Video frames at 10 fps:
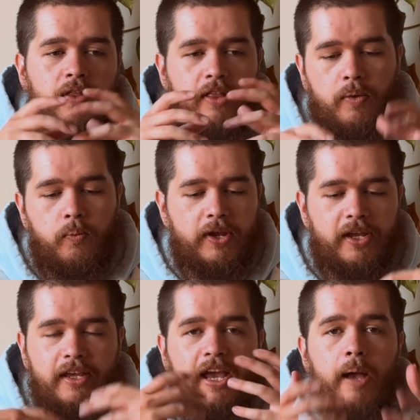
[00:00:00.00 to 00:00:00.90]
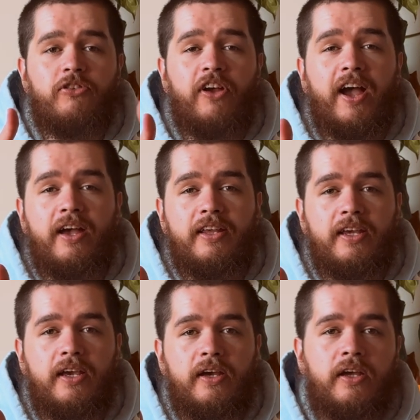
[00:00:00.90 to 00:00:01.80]
that we can capture our
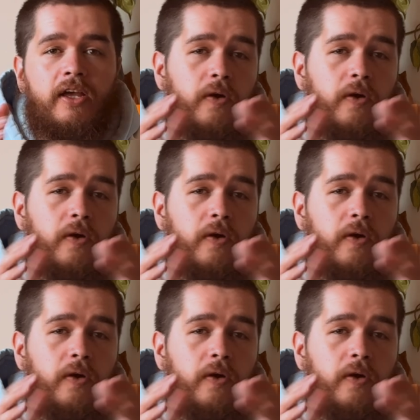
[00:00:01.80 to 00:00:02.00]
year.